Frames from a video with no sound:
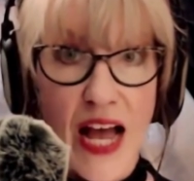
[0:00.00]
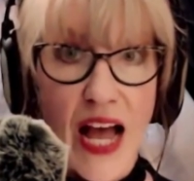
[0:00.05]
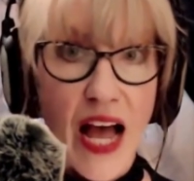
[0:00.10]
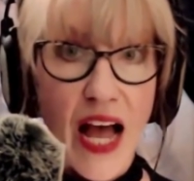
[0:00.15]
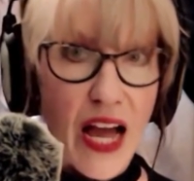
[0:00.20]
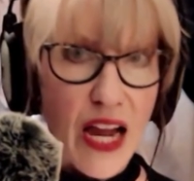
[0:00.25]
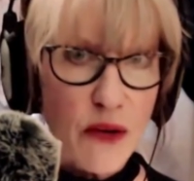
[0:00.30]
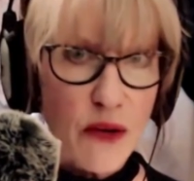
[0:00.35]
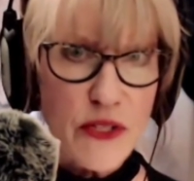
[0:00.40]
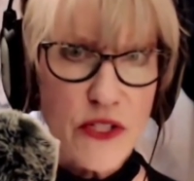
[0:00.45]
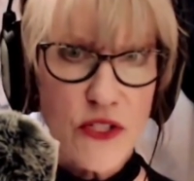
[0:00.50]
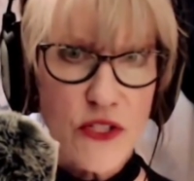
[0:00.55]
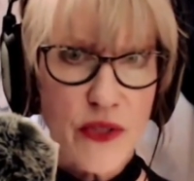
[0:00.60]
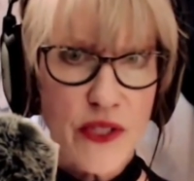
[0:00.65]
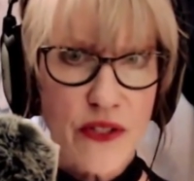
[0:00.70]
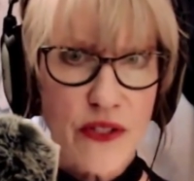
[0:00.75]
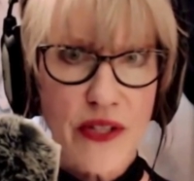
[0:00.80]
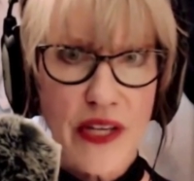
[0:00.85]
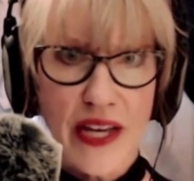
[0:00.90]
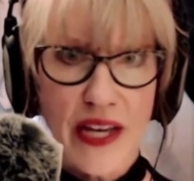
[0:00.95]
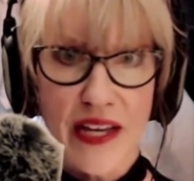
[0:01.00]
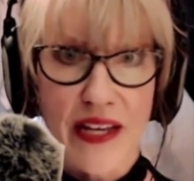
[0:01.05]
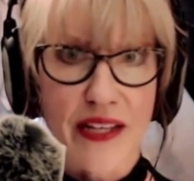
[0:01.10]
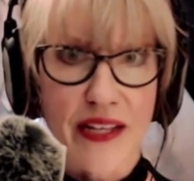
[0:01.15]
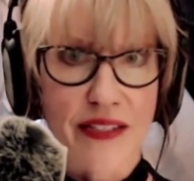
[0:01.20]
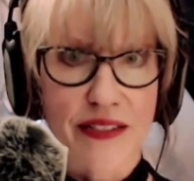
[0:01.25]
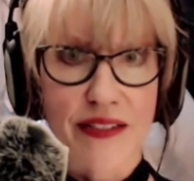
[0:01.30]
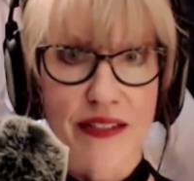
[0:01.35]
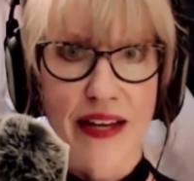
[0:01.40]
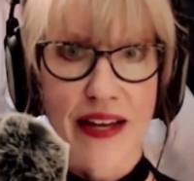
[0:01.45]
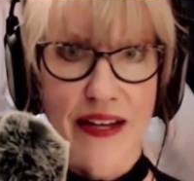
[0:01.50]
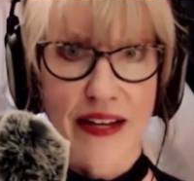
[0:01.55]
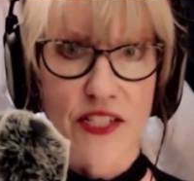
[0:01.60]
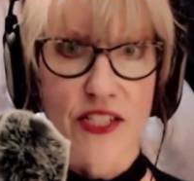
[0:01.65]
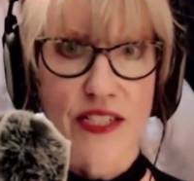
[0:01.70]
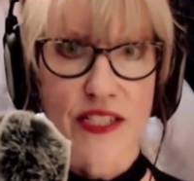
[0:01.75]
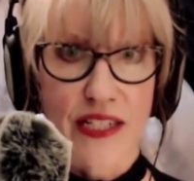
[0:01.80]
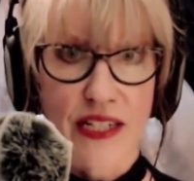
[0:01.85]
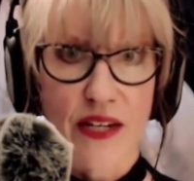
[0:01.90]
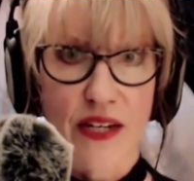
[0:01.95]
I was doing okay,
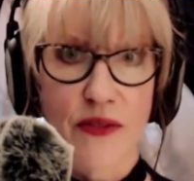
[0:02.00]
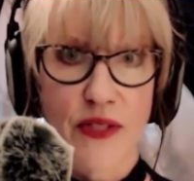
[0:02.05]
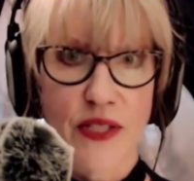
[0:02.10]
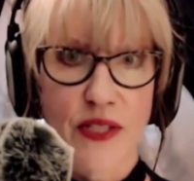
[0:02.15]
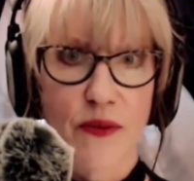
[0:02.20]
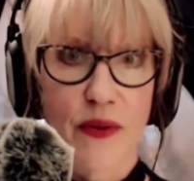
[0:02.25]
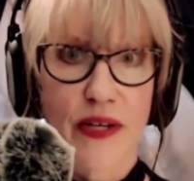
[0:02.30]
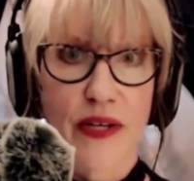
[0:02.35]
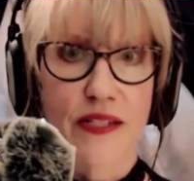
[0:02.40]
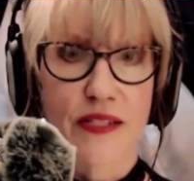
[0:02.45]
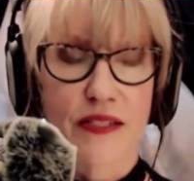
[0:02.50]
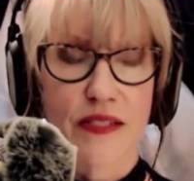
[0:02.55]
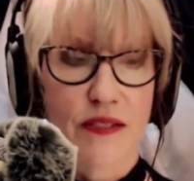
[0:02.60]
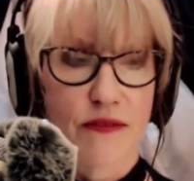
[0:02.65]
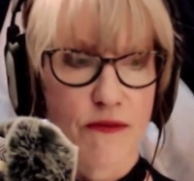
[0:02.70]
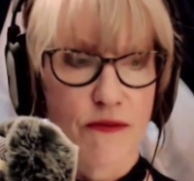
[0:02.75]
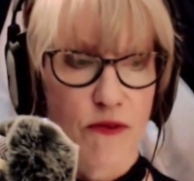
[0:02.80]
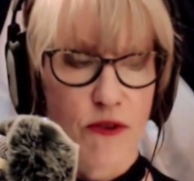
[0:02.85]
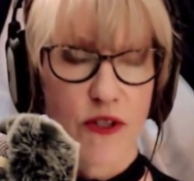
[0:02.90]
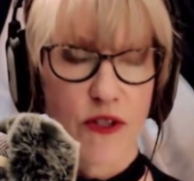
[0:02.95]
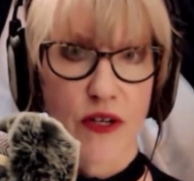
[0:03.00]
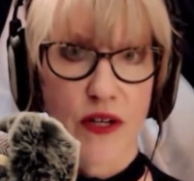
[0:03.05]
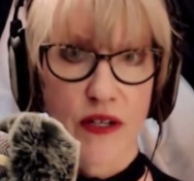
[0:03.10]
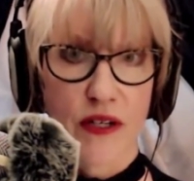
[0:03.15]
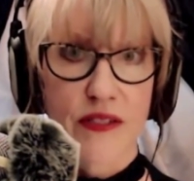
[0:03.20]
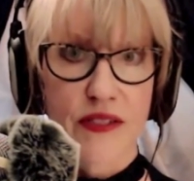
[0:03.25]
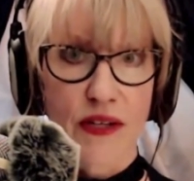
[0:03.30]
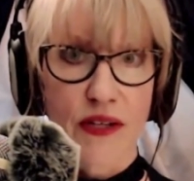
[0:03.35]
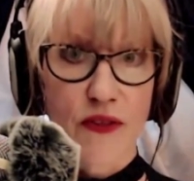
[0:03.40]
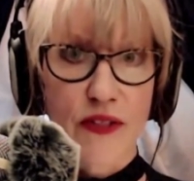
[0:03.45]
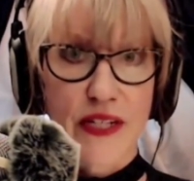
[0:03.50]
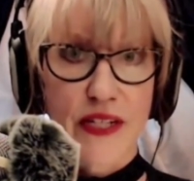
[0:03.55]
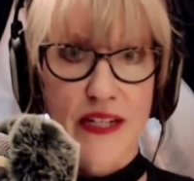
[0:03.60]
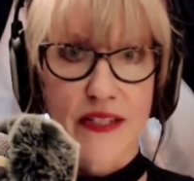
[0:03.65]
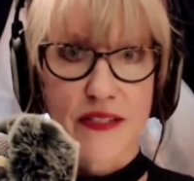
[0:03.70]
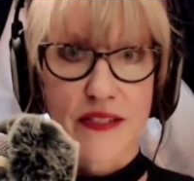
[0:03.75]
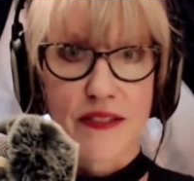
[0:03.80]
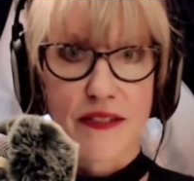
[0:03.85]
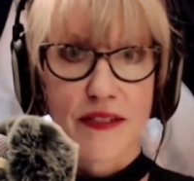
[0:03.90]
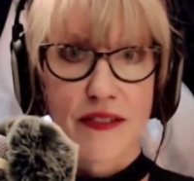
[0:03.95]
actually. I really was for several days.